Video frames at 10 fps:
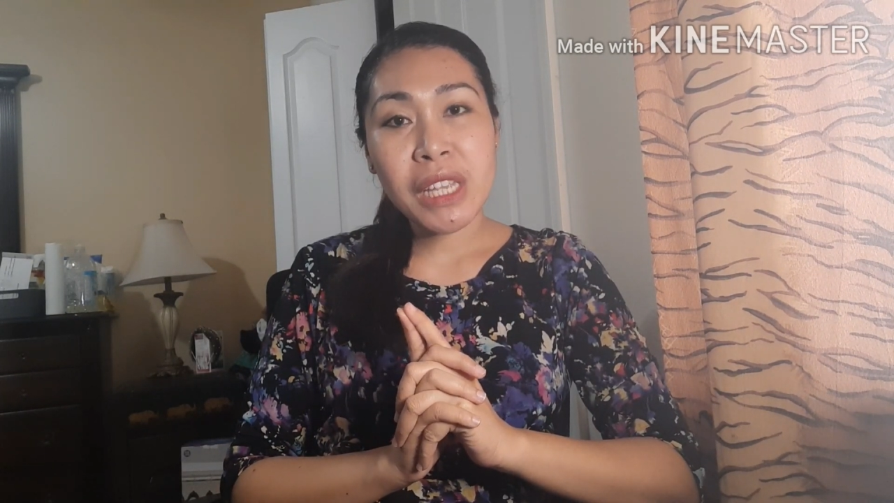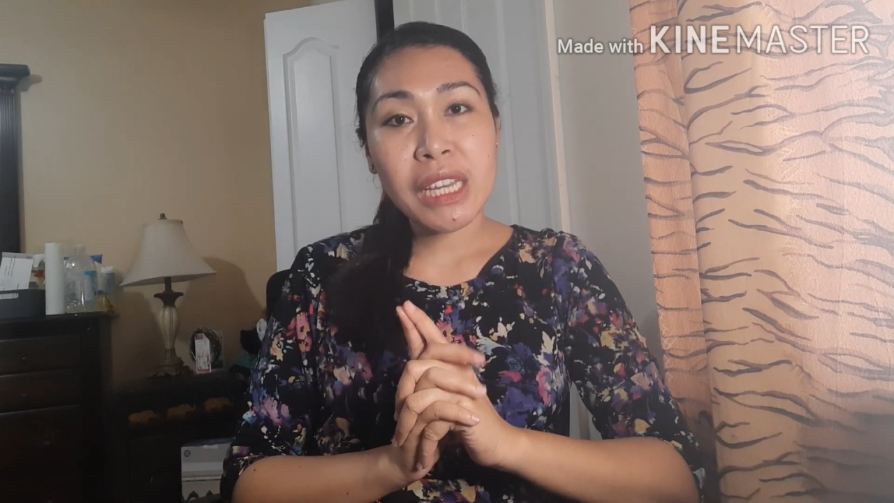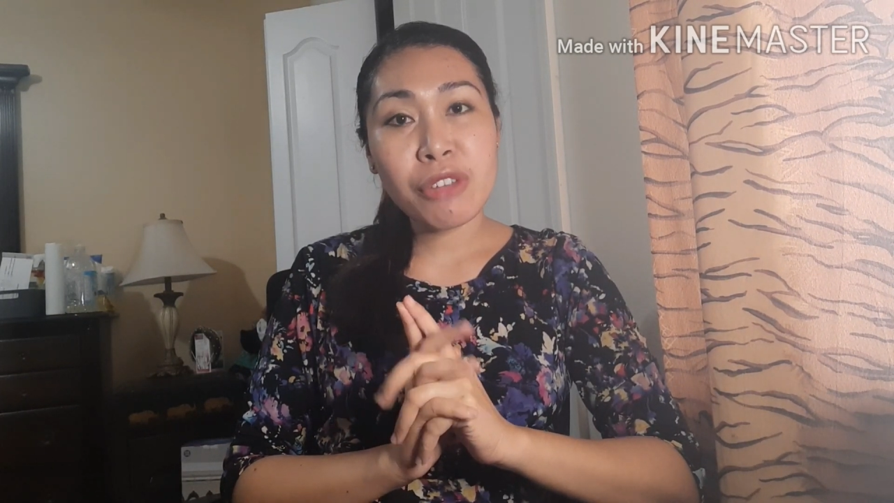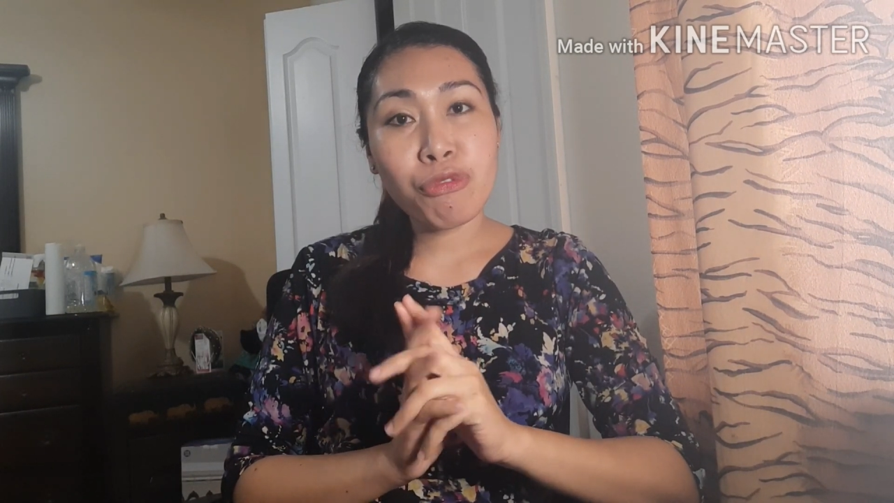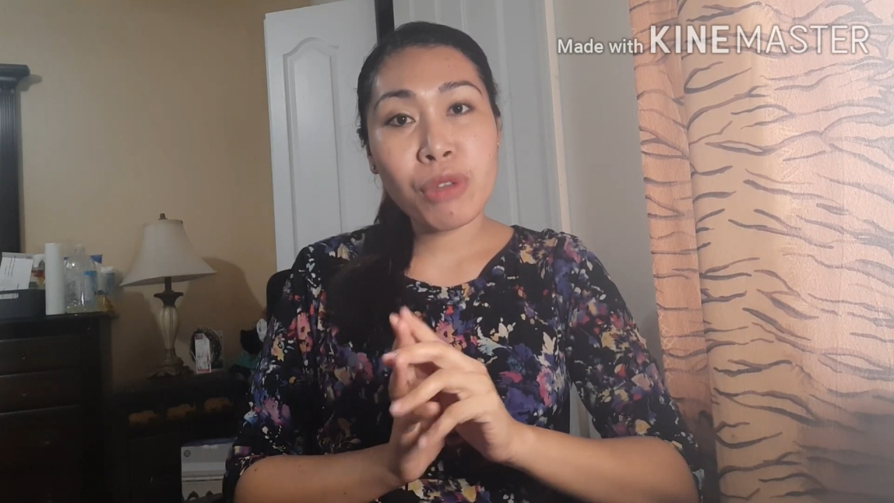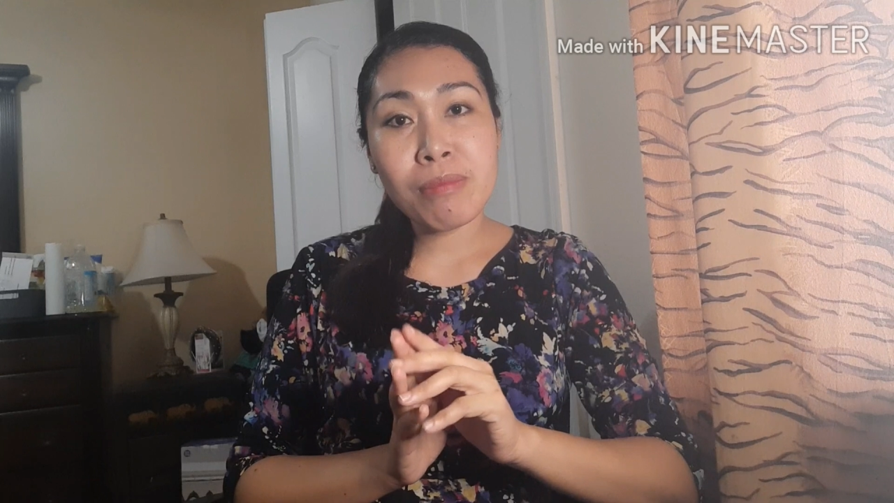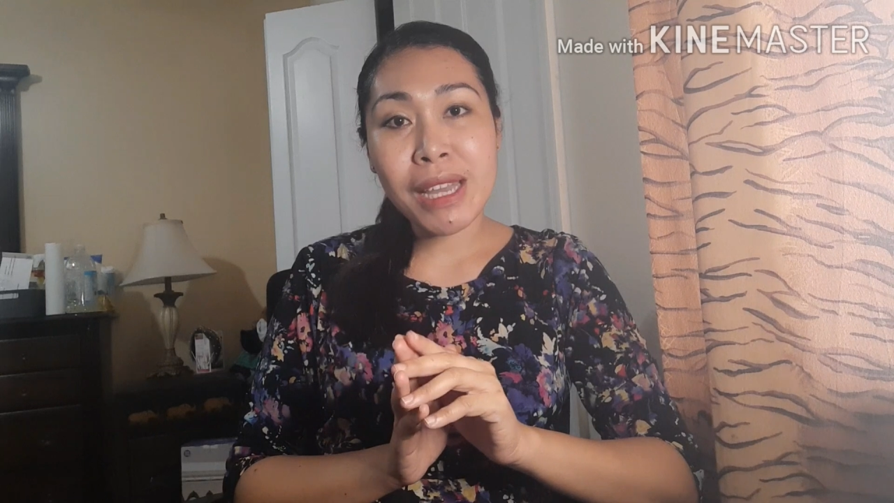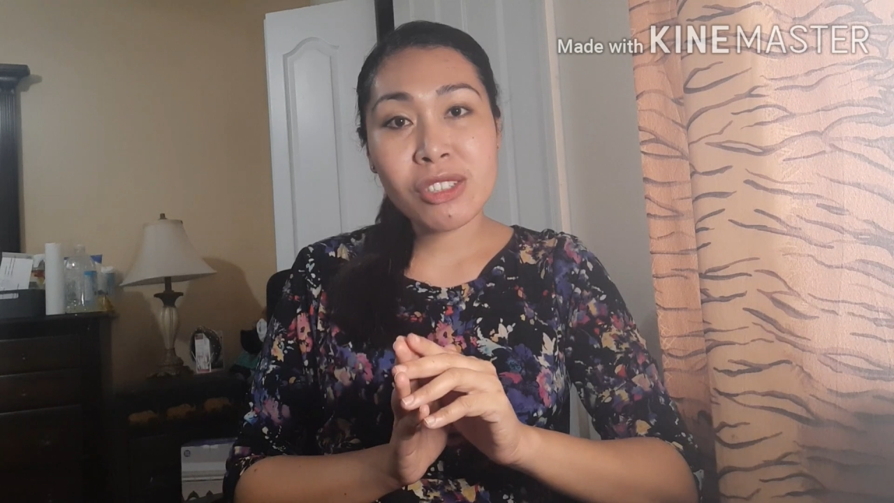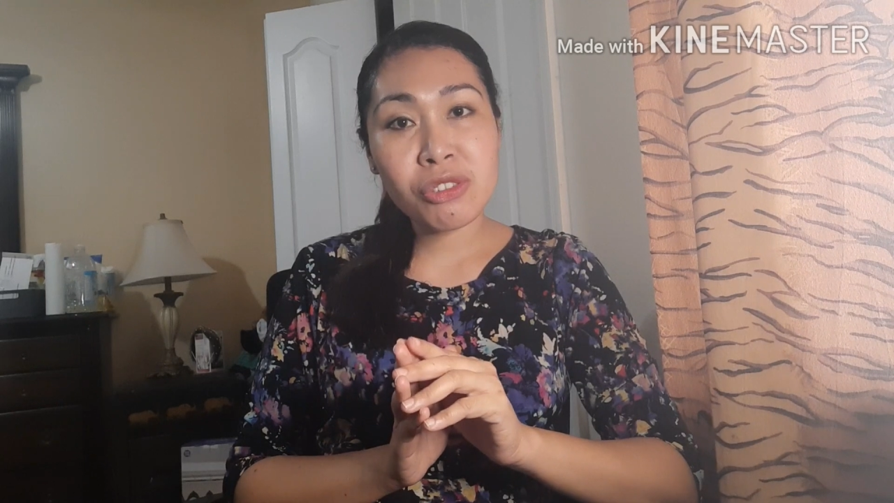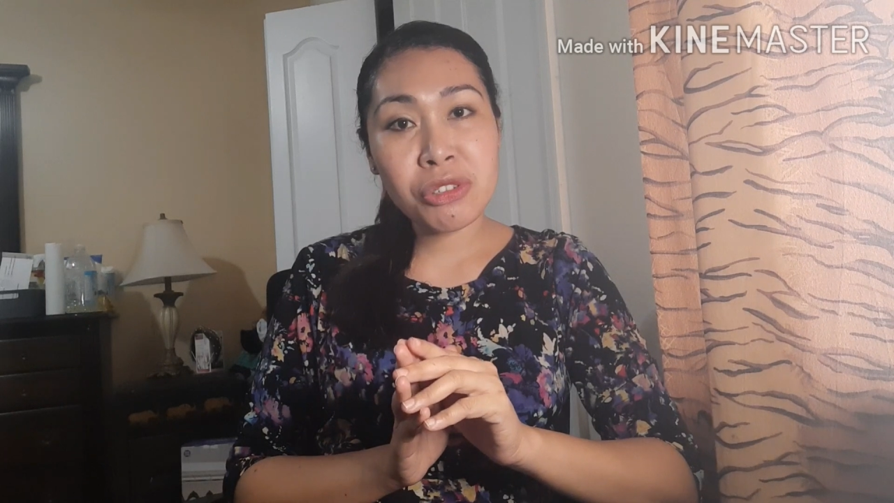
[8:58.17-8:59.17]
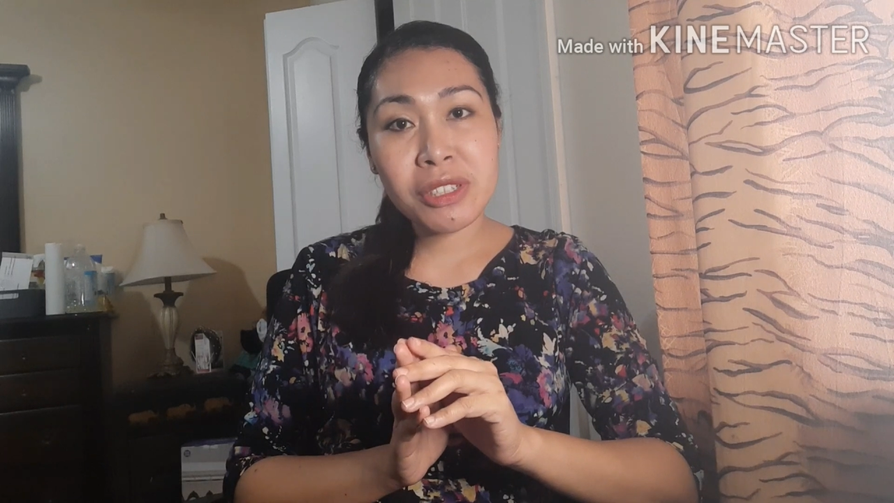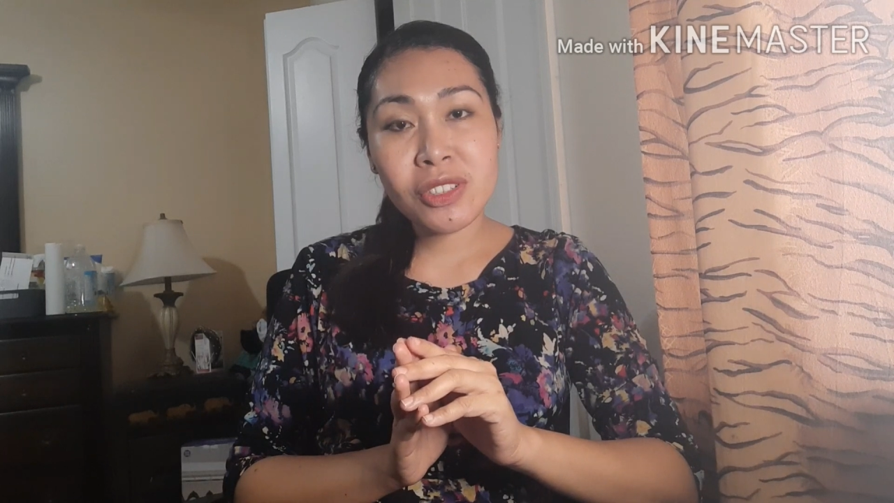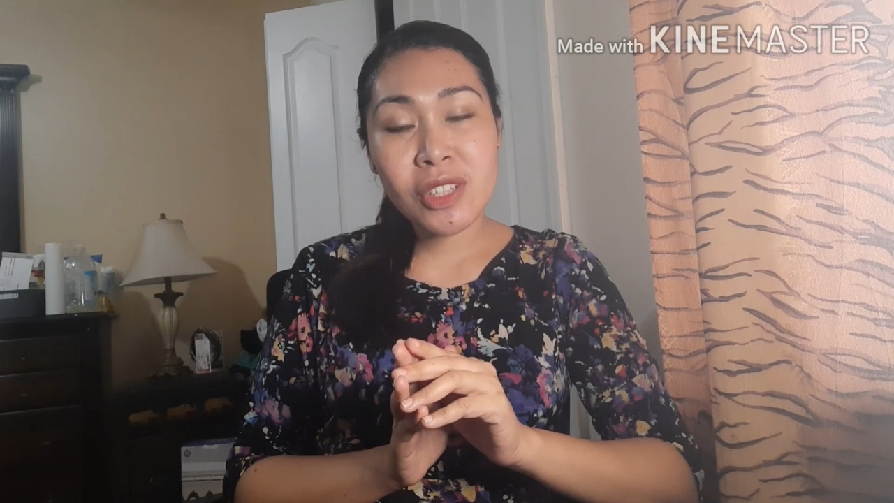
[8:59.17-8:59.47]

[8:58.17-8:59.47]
And if we master this